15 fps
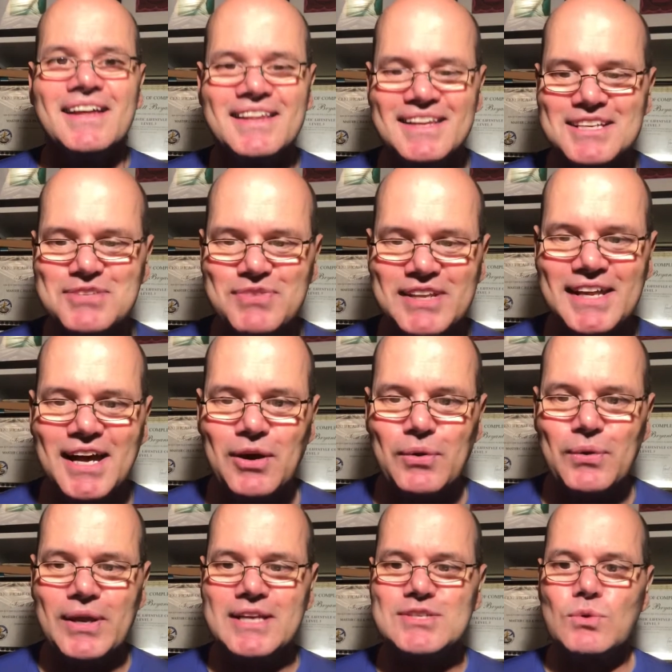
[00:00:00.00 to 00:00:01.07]
This
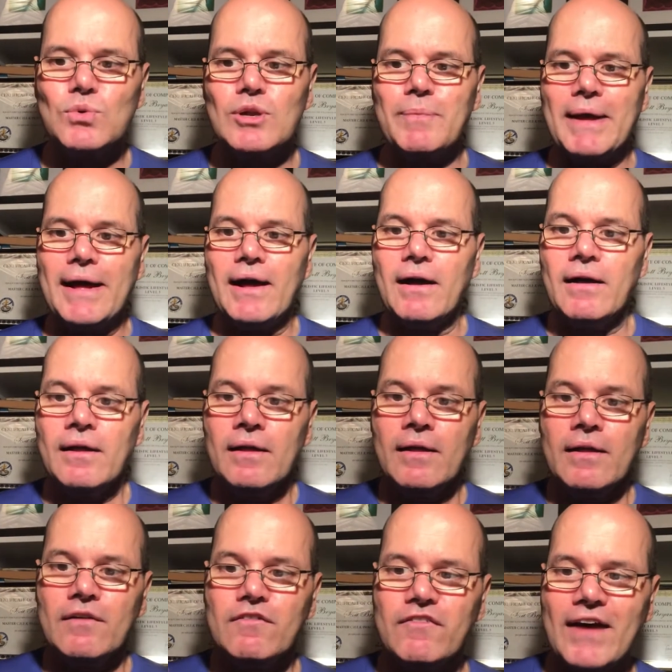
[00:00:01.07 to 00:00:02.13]
video is all
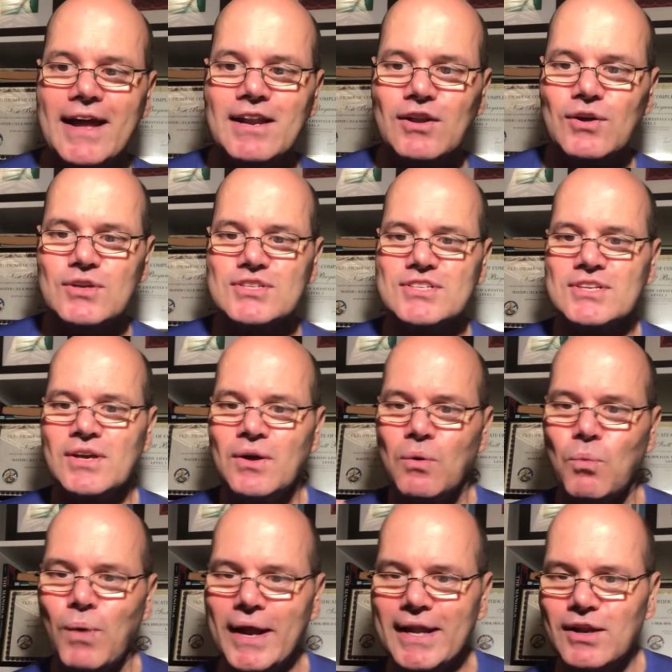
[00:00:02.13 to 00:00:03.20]
about fat loss,
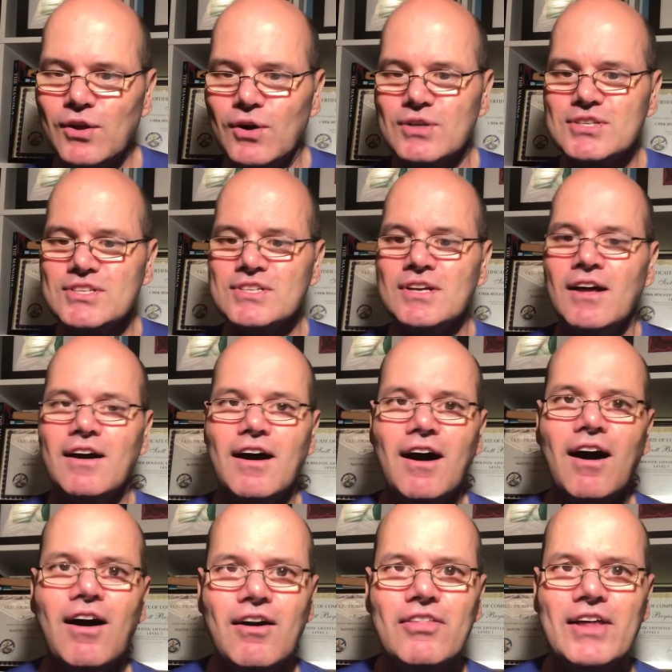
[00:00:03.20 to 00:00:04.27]
weight loss,
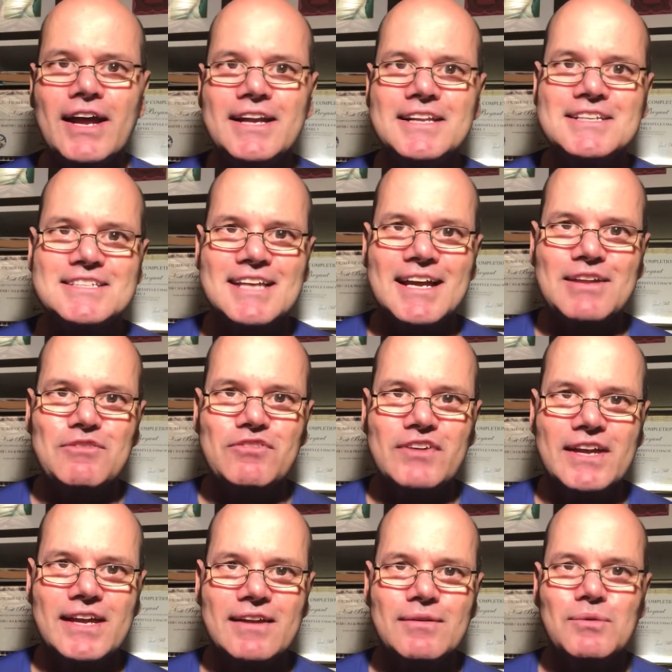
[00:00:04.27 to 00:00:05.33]
are they the same thing?